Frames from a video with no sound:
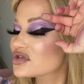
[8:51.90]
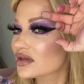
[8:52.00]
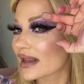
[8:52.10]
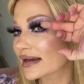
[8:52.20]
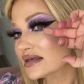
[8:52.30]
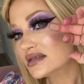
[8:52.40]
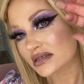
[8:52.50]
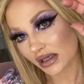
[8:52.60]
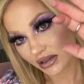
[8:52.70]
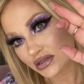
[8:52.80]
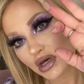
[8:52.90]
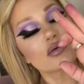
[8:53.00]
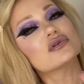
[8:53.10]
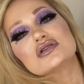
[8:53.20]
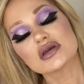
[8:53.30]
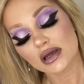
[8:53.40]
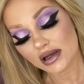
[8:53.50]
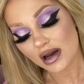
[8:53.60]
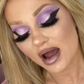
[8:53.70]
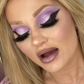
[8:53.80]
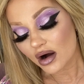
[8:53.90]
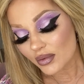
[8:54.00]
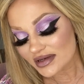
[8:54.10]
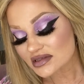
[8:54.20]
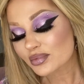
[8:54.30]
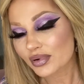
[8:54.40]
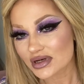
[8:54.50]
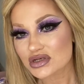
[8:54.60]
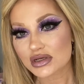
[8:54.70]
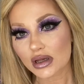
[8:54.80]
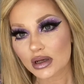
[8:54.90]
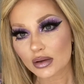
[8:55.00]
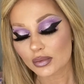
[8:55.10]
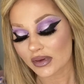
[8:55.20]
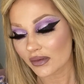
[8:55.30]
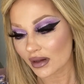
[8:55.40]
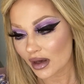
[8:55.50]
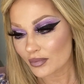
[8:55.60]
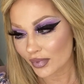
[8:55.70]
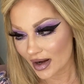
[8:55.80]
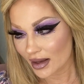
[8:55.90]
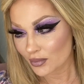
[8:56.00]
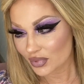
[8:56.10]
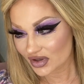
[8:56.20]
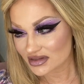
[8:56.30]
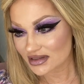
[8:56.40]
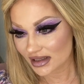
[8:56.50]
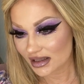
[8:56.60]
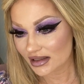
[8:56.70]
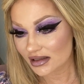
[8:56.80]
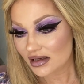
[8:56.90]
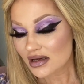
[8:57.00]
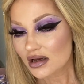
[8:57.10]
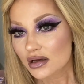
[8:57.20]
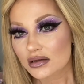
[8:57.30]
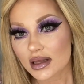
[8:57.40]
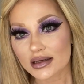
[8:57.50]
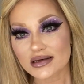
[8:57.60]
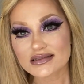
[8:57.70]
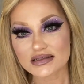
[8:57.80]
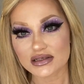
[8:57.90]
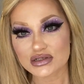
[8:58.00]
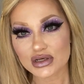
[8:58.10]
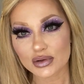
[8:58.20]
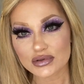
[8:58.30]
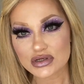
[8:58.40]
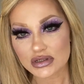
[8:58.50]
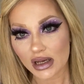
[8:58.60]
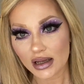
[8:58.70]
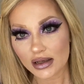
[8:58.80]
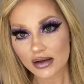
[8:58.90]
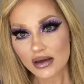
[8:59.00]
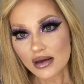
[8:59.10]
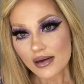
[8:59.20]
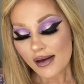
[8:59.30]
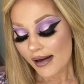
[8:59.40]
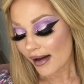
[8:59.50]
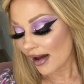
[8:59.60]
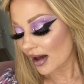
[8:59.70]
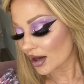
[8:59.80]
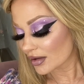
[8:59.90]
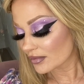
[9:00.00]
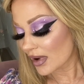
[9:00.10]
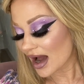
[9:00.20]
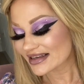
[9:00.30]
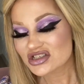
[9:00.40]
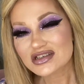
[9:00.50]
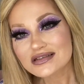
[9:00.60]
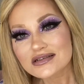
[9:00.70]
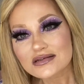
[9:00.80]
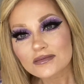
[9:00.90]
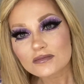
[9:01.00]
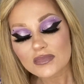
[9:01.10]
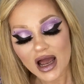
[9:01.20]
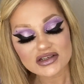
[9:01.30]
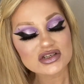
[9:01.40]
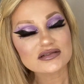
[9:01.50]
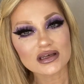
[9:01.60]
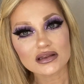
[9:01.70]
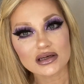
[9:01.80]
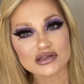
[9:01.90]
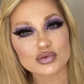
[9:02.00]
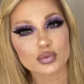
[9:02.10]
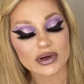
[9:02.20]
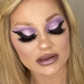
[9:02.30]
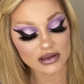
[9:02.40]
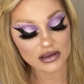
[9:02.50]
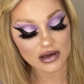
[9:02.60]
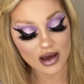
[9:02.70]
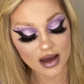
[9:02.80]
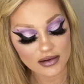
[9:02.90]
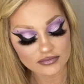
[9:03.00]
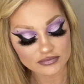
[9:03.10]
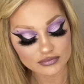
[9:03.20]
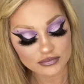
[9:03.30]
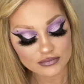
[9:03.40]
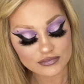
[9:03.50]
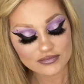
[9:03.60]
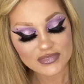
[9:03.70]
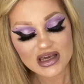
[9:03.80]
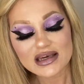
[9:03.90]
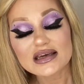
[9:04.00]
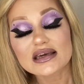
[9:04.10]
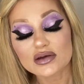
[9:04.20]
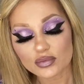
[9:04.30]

like a skin tone shade. I always appreciate it when like a brand puts in like a skin tone shade. I just think that it's really, it